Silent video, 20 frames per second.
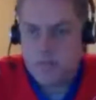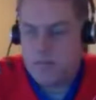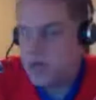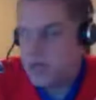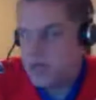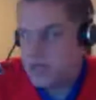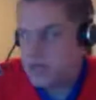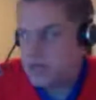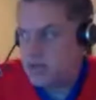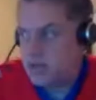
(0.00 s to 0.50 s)

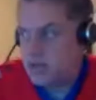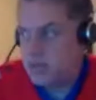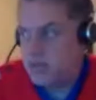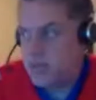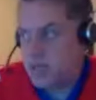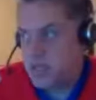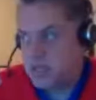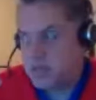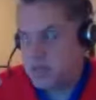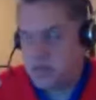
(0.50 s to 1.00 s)
But you
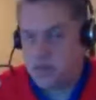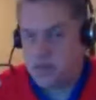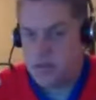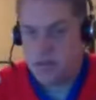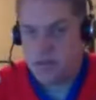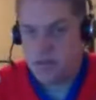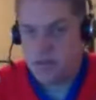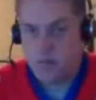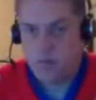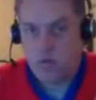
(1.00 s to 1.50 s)
may see
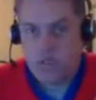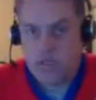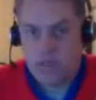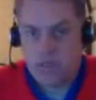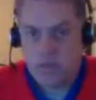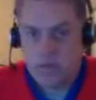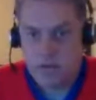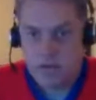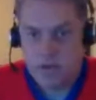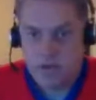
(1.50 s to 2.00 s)
them
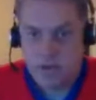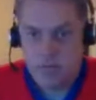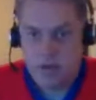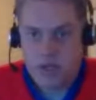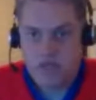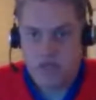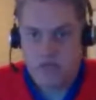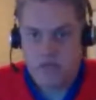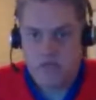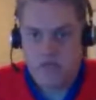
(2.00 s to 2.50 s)
winning a
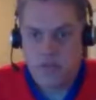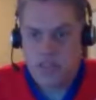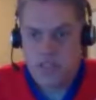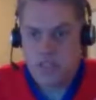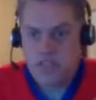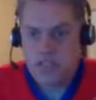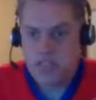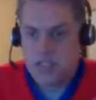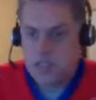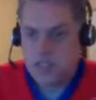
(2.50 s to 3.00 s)
bunch of
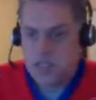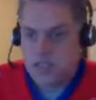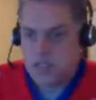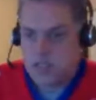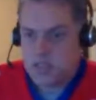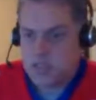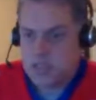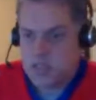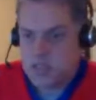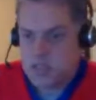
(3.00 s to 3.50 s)
18 to
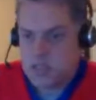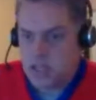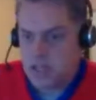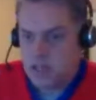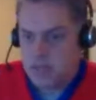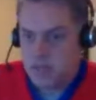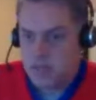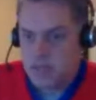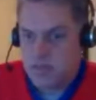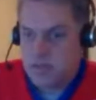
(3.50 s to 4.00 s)
16
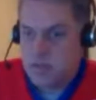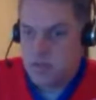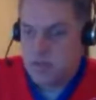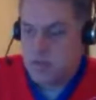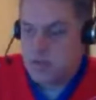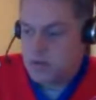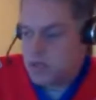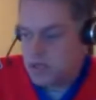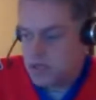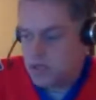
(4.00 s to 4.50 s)
games
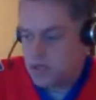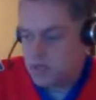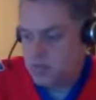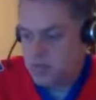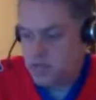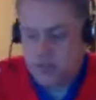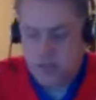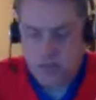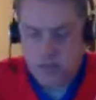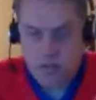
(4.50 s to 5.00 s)

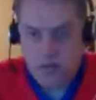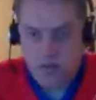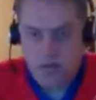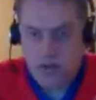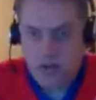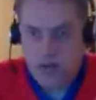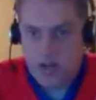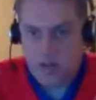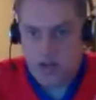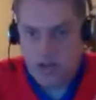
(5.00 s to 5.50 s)
because their
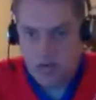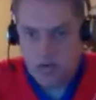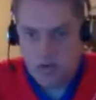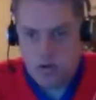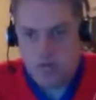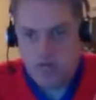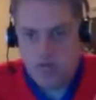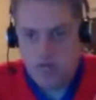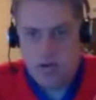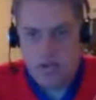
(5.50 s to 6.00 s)

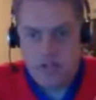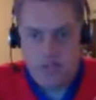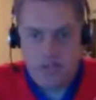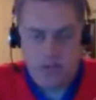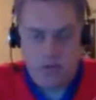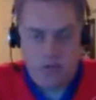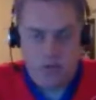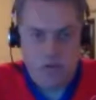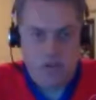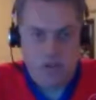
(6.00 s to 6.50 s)
firepower up front is
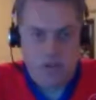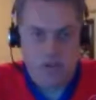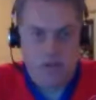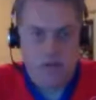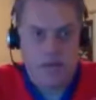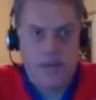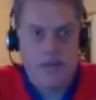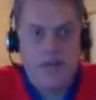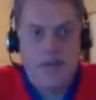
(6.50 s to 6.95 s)
still really good.